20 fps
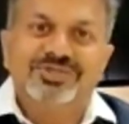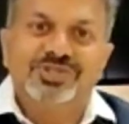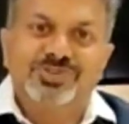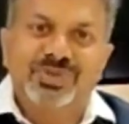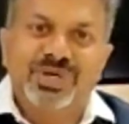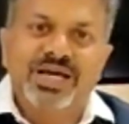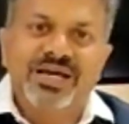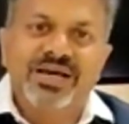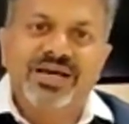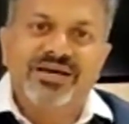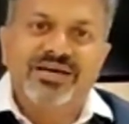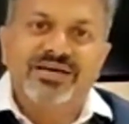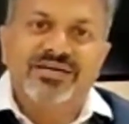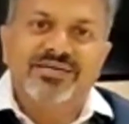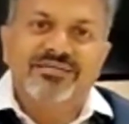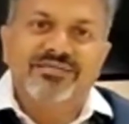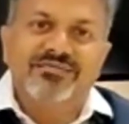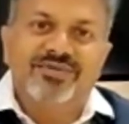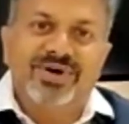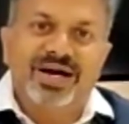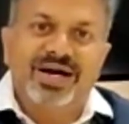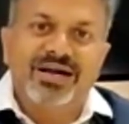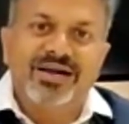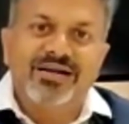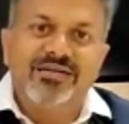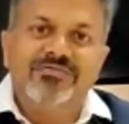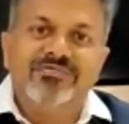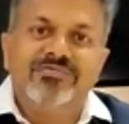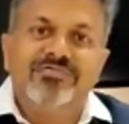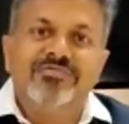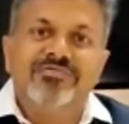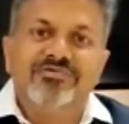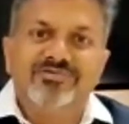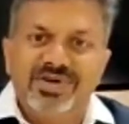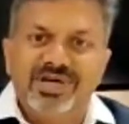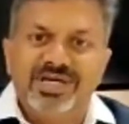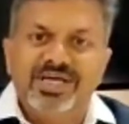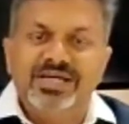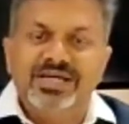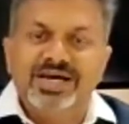today, while
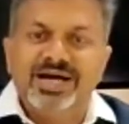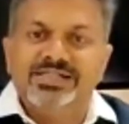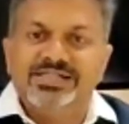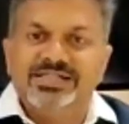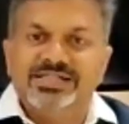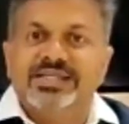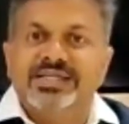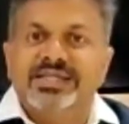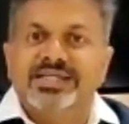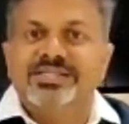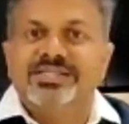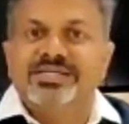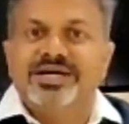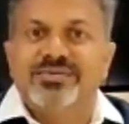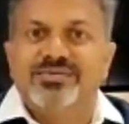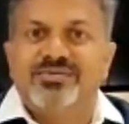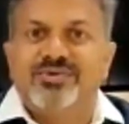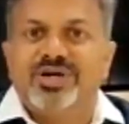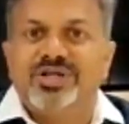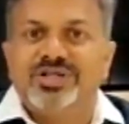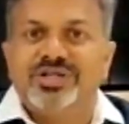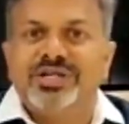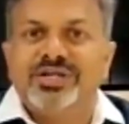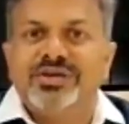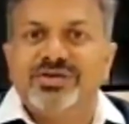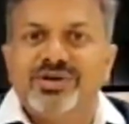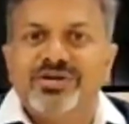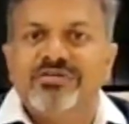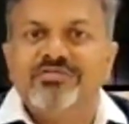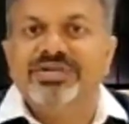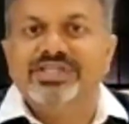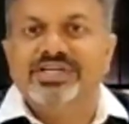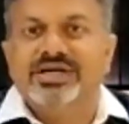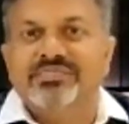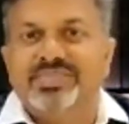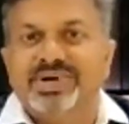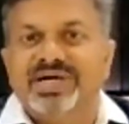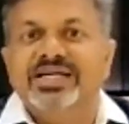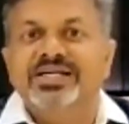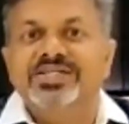we as a kids are wanting to live with
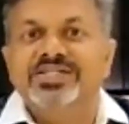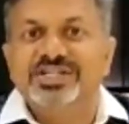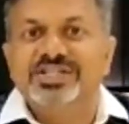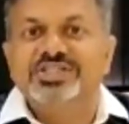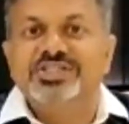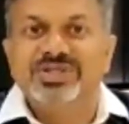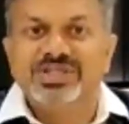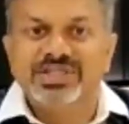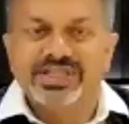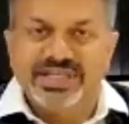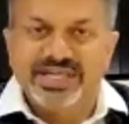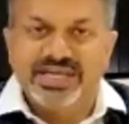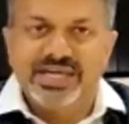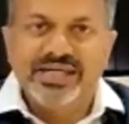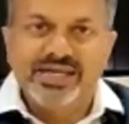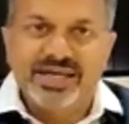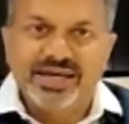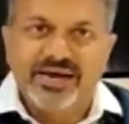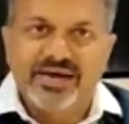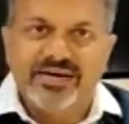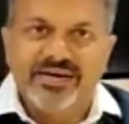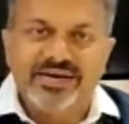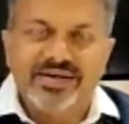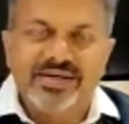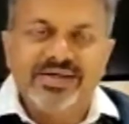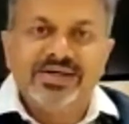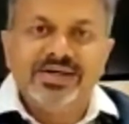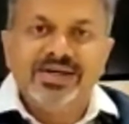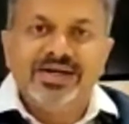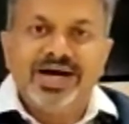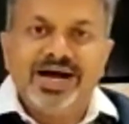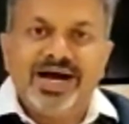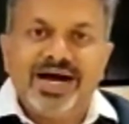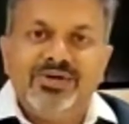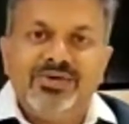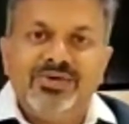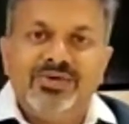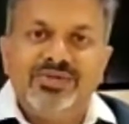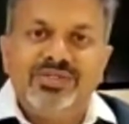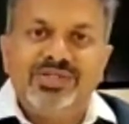our parents, ensuring they're taken care,
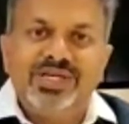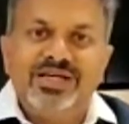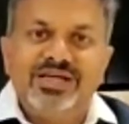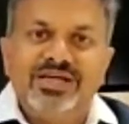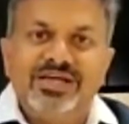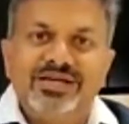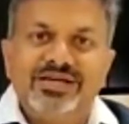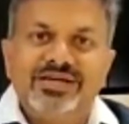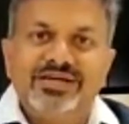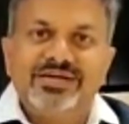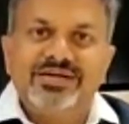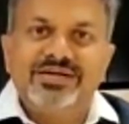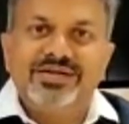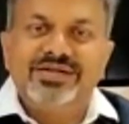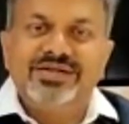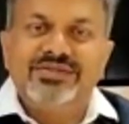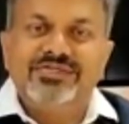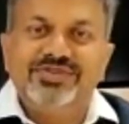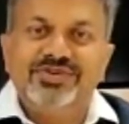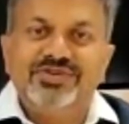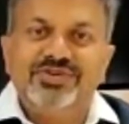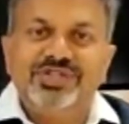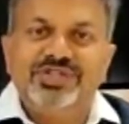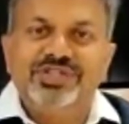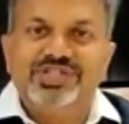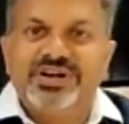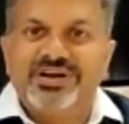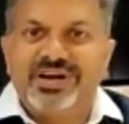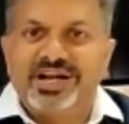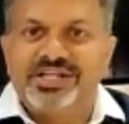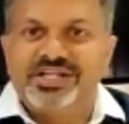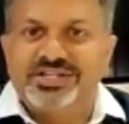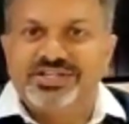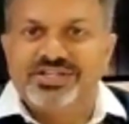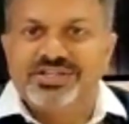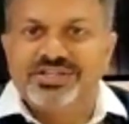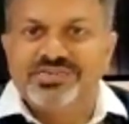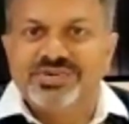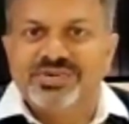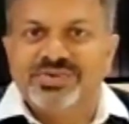I don't think in the future
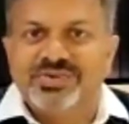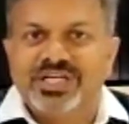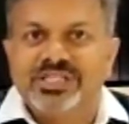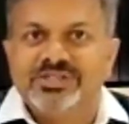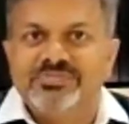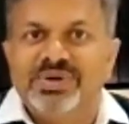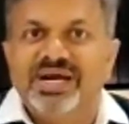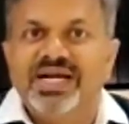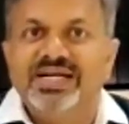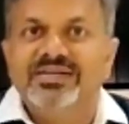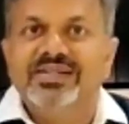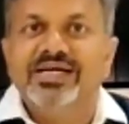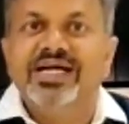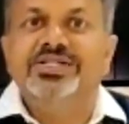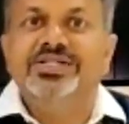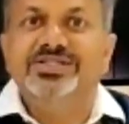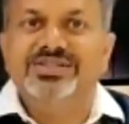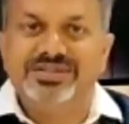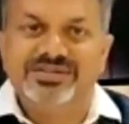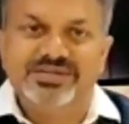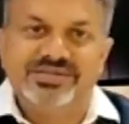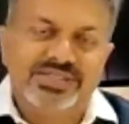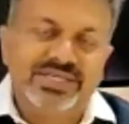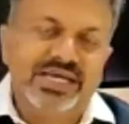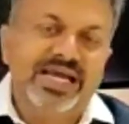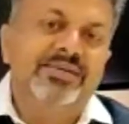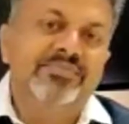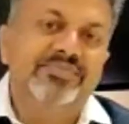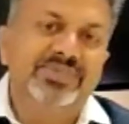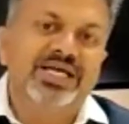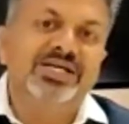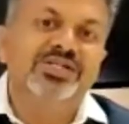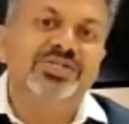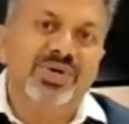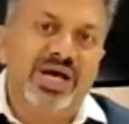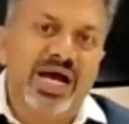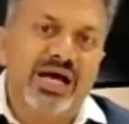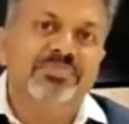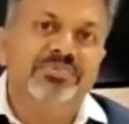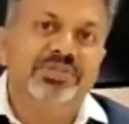generations we could expect that same thing
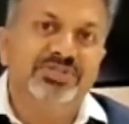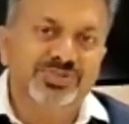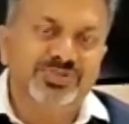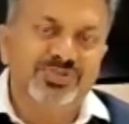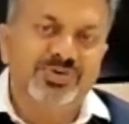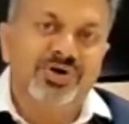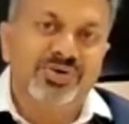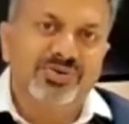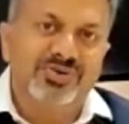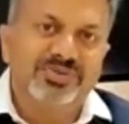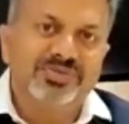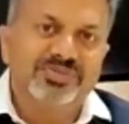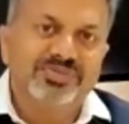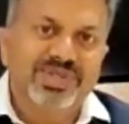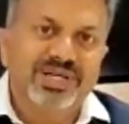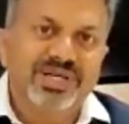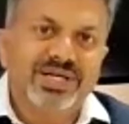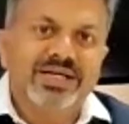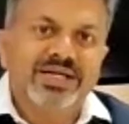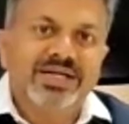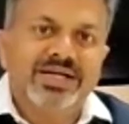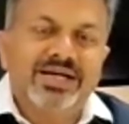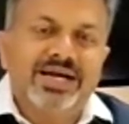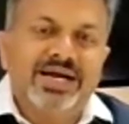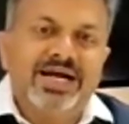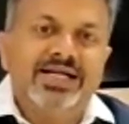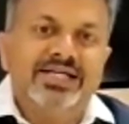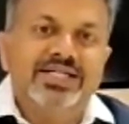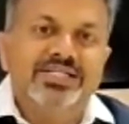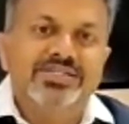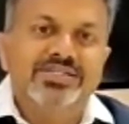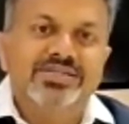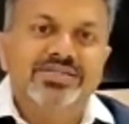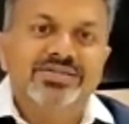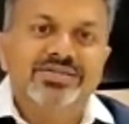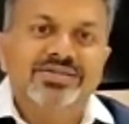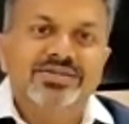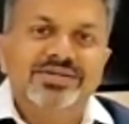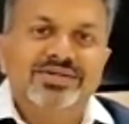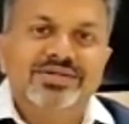to happen tomorrow. And it's